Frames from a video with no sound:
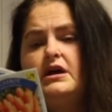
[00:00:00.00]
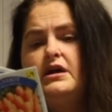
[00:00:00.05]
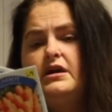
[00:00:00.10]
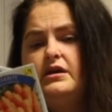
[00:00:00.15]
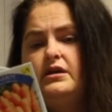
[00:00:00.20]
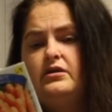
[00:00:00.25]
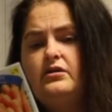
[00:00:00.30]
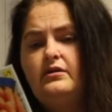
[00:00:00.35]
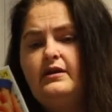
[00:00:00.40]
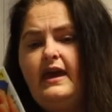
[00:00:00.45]

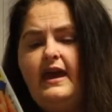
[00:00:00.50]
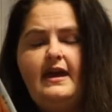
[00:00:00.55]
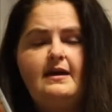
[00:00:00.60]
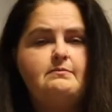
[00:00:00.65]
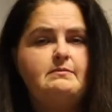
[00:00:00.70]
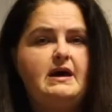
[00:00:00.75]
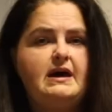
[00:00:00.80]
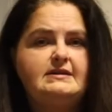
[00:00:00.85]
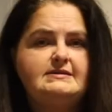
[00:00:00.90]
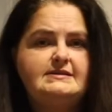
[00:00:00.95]
you
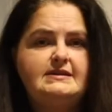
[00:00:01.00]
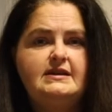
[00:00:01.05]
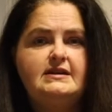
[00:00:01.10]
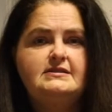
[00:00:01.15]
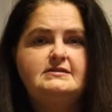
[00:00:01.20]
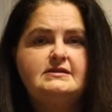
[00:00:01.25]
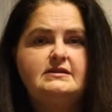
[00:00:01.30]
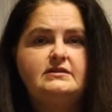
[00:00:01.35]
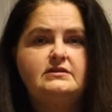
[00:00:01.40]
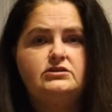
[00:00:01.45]
can't buy
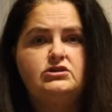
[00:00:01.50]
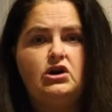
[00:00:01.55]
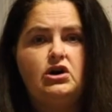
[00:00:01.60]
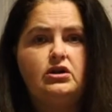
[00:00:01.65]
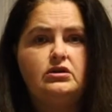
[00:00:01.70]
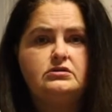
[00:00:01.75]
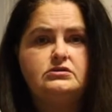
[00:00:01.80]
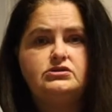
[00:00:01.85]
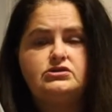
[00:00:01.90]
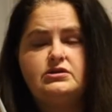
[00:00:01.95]
seeds at the
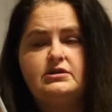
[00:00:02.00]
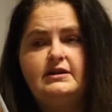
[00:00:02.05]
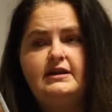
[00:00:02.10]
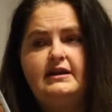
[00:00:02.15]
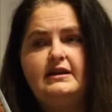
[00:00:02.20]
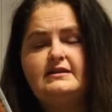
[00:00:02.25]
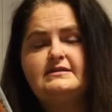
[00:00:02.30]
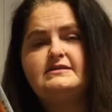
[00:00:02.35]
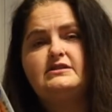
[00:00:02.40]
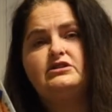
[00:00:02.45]
Dollar Tree
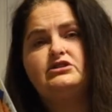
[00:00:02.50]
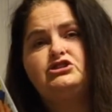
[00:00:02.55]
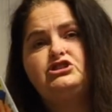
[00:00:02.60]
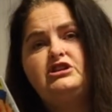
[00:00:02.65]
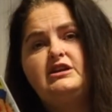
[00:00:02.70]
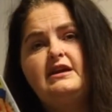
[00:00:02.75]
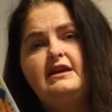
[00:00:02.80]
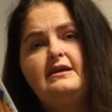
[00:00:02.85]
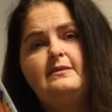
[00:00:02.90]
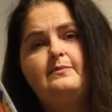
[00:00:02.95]
because they're
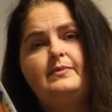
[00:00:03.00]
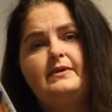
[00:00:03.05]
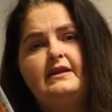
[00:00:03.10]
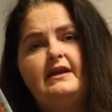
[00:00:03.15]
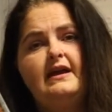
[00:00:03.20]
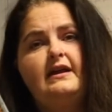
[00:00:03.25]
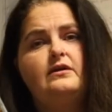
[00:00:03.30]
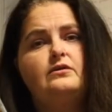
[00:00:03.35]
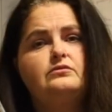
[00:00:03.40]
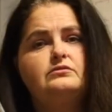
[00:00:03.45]
cheap and
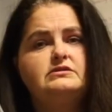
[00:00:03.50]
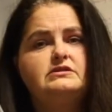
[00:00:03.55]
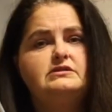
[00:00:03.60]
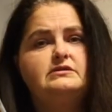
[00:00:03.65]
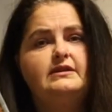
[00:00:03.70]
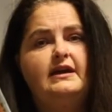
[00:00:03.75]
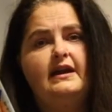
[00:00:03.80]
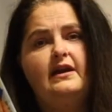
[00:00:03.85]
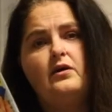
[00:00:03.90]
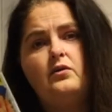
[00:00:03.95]
they
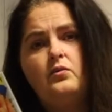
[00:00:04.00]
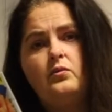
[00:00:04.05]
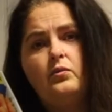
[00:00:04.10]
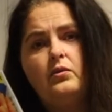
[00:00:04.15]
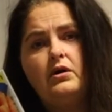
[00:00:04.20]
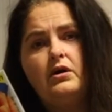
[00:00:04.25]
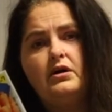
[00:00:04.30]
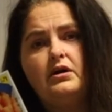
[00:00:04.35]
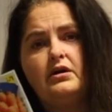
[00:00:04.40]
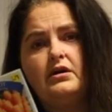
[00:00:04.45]
don't
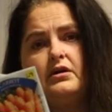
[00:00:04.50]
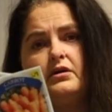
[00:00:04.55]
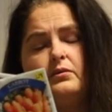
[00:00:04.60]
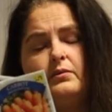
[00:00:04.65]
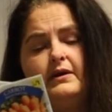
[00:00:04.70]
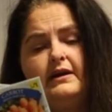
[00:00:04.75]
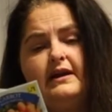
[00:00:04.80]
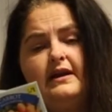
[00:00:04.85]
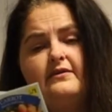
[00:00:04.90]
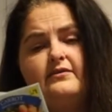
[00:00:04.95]
work or
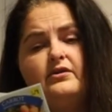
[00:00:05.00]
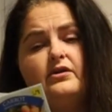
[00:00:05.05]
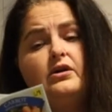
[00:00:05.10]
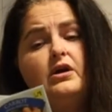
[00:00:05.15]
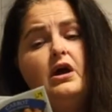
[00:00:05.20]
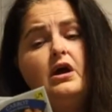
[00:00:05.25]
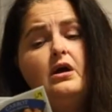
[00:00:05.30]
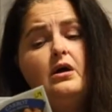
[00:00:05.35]
whatever.